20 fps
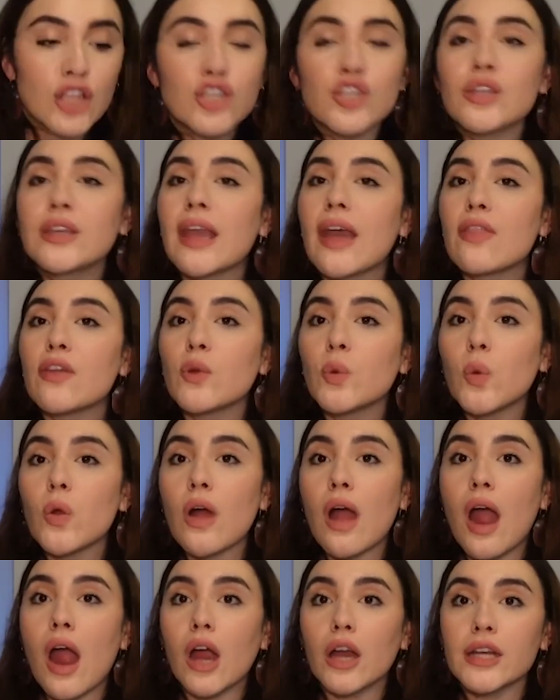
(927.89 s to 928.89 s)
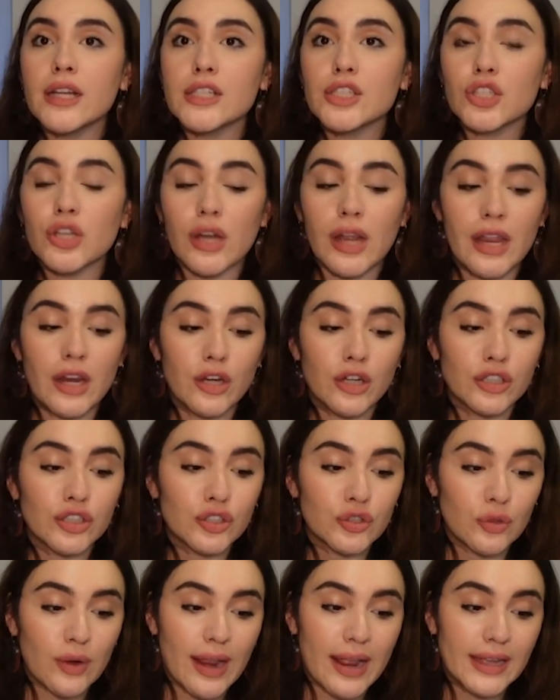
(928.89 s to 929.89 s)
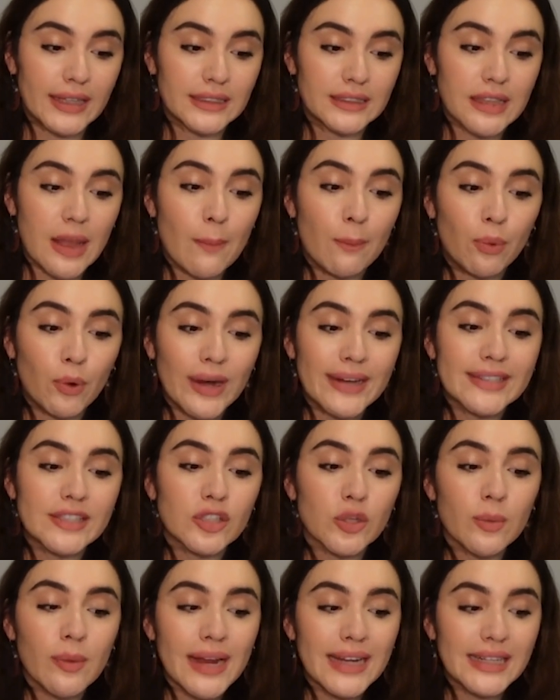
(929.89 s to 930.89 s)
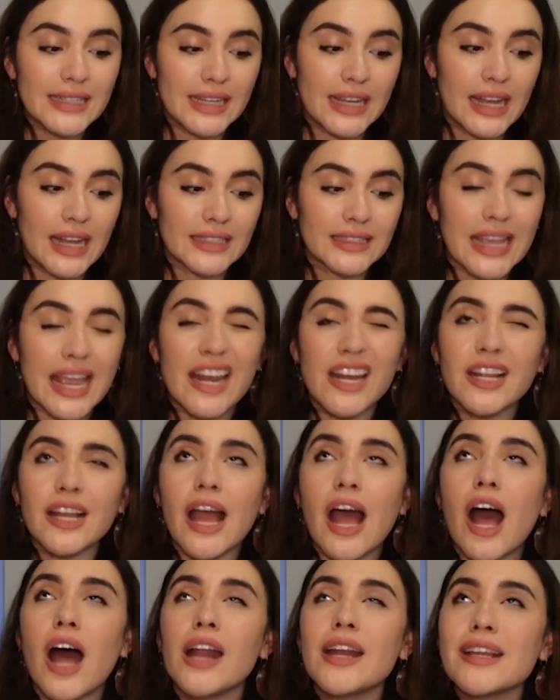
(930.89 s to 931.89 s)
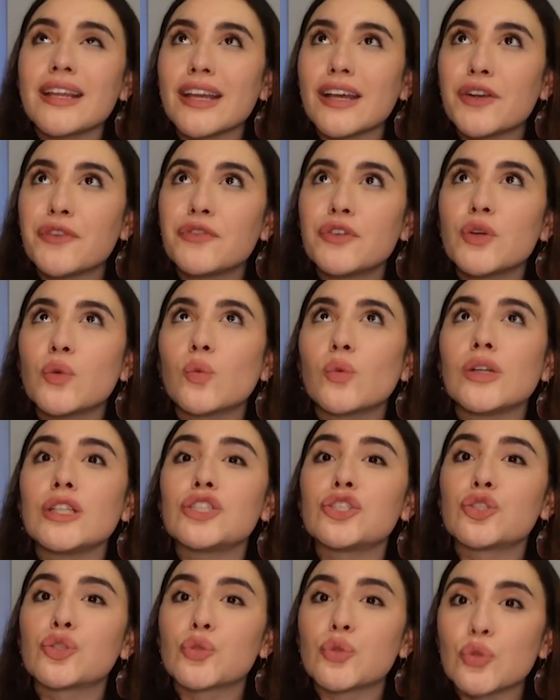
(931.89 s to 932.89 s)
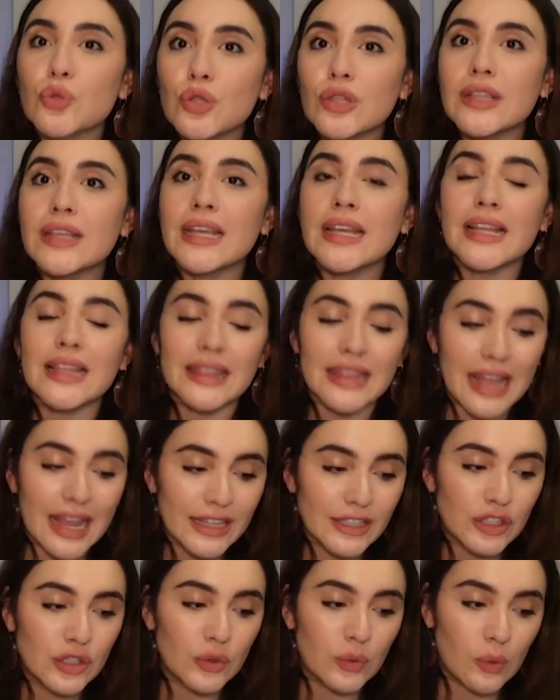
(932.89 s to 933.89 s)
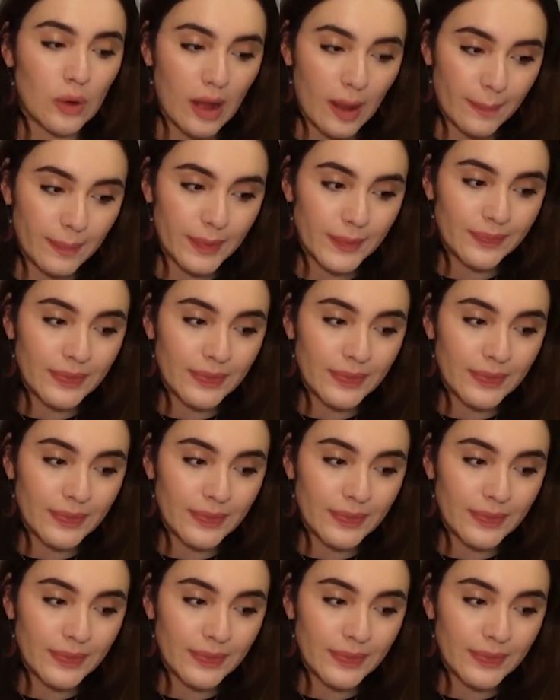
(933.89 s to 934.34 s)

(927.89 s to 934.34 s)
Together, we'll harness your inner strengths, brainstorm ideas, and uncover what truly lights you up.